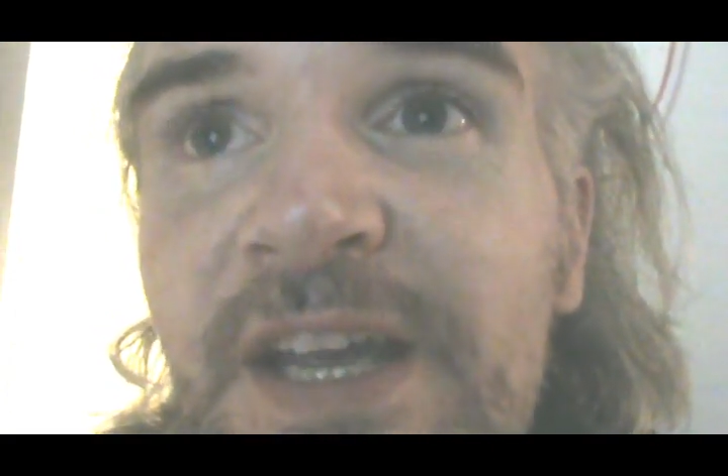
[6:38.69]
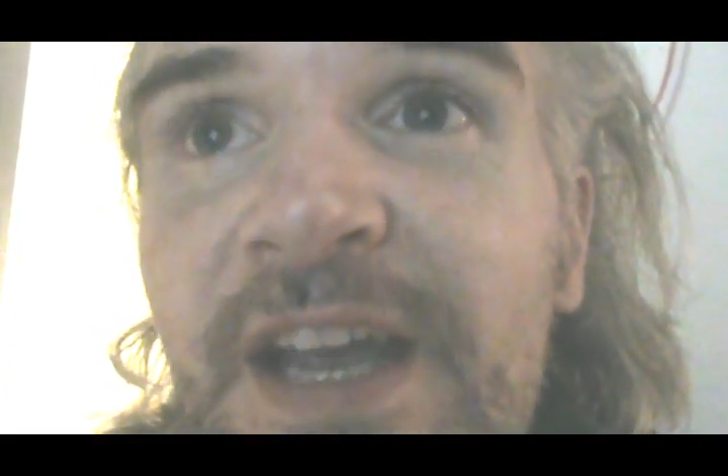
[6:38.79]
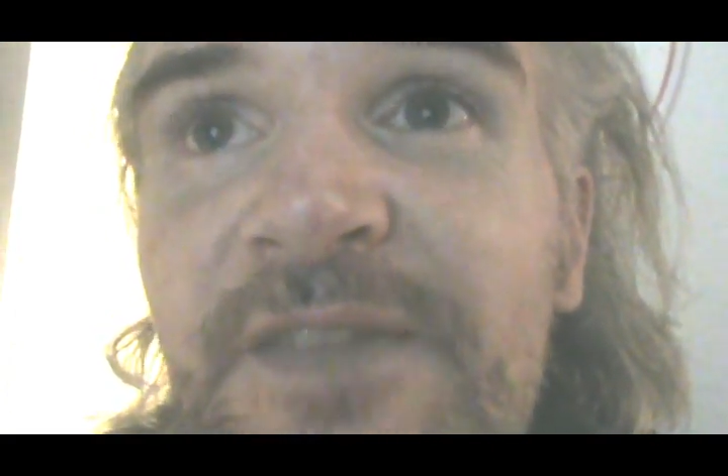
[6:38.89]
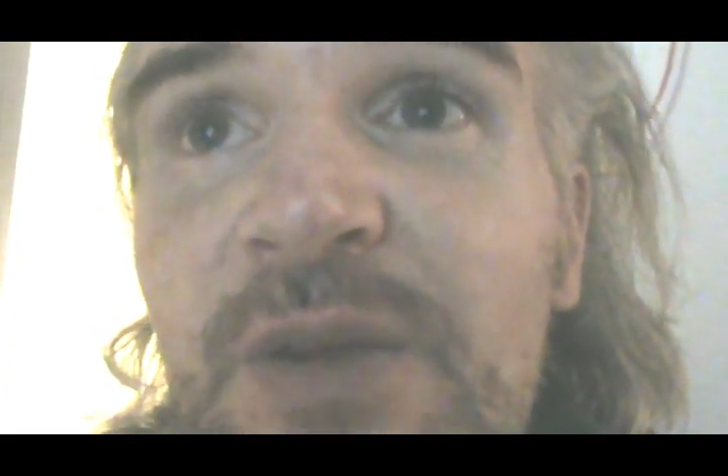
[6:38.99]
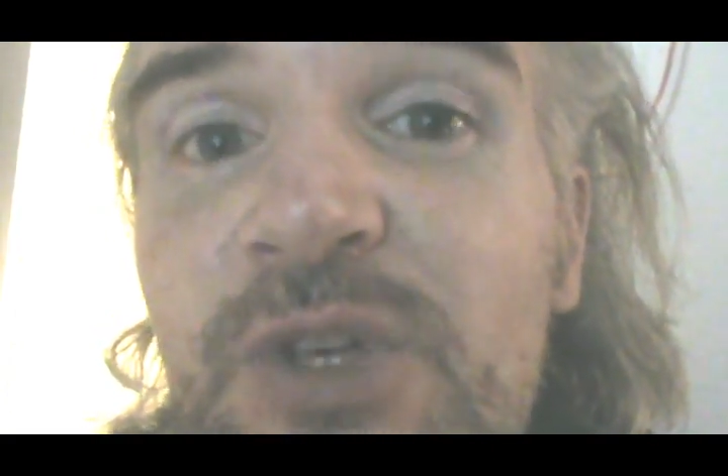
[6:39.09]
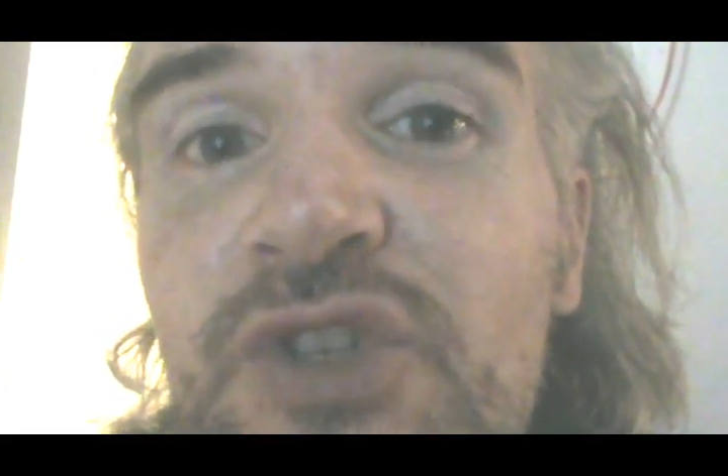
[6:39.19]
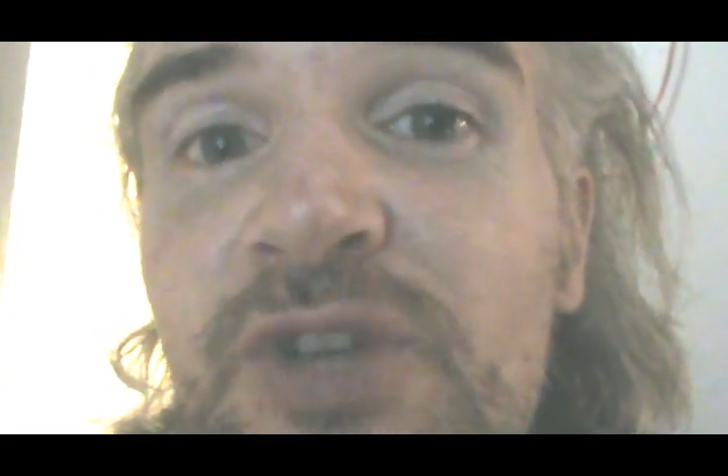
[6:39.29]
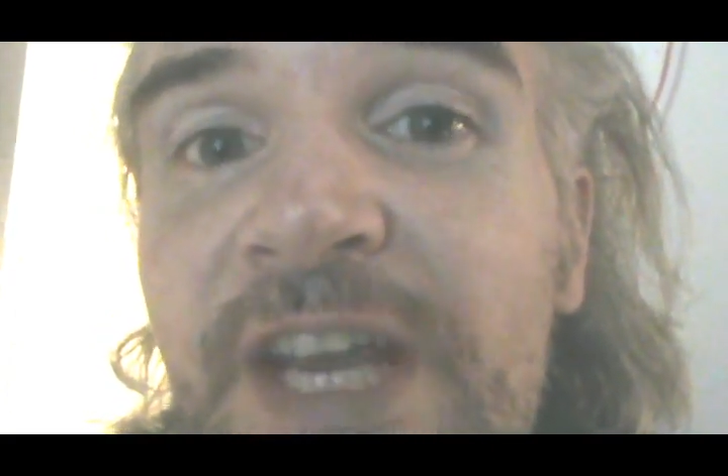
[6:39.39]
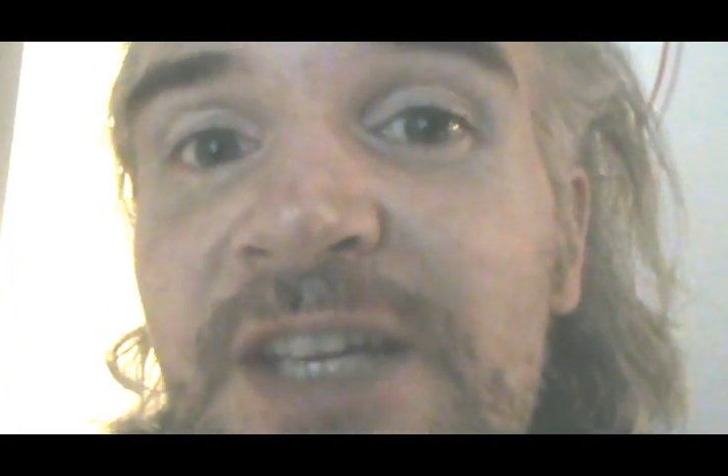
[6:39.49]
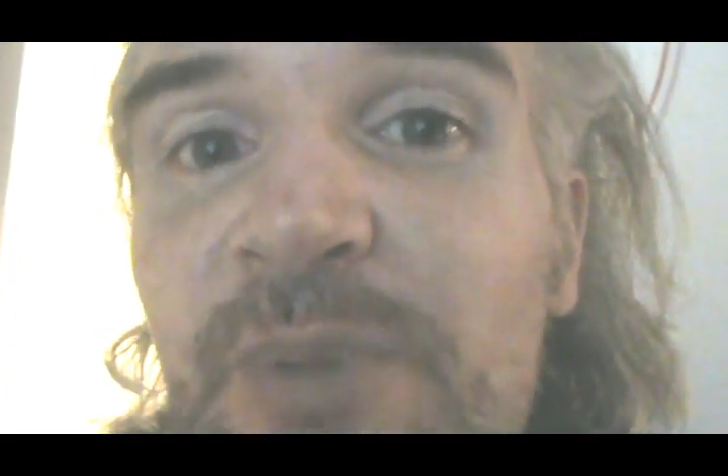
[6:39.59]
and they were
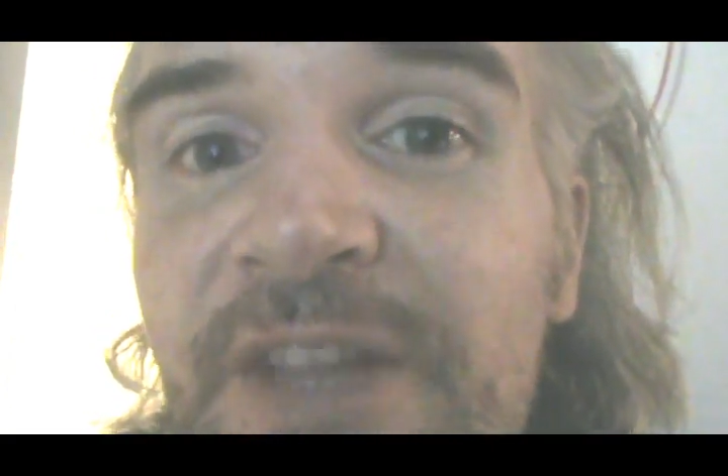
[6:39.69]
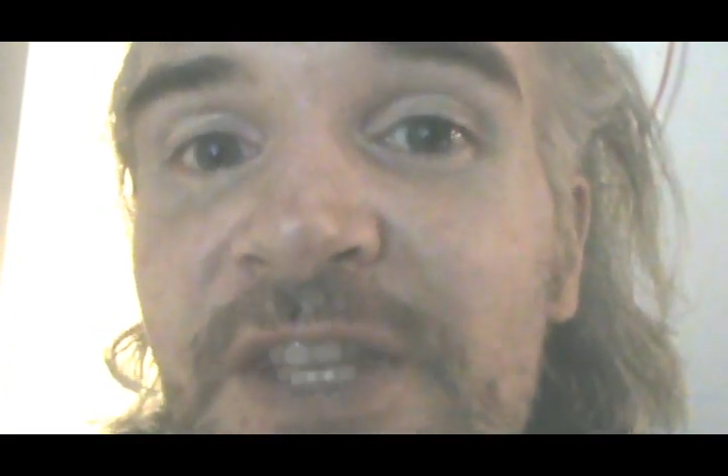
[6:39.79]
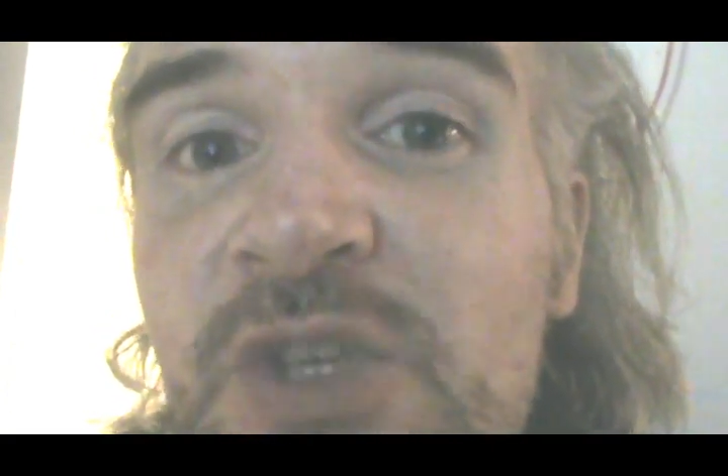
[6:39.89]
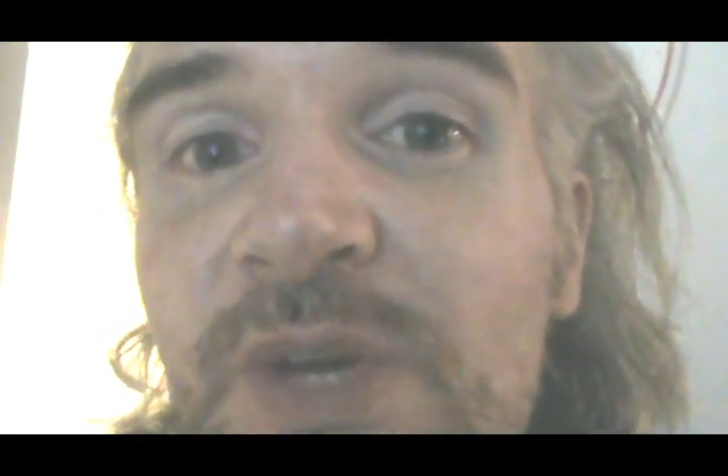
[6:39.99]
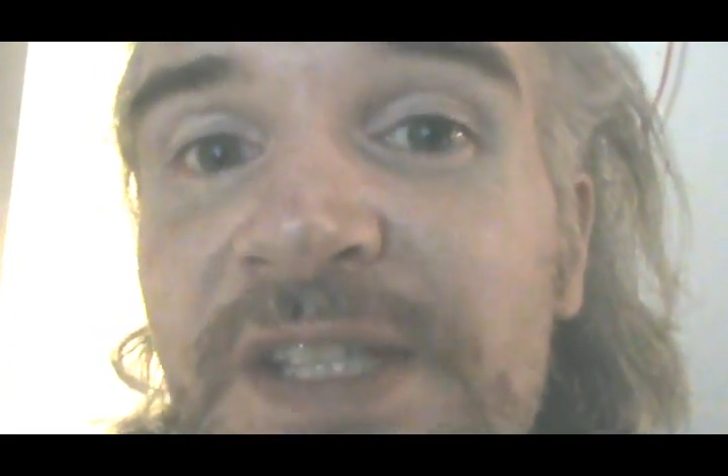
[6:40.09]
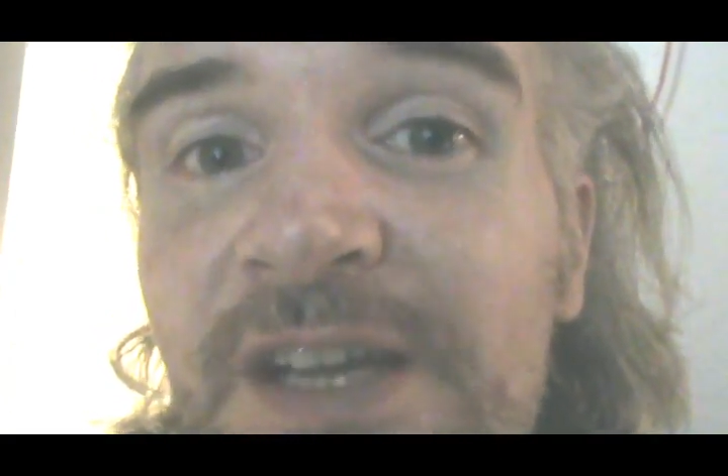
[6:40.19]
trained by the U.S.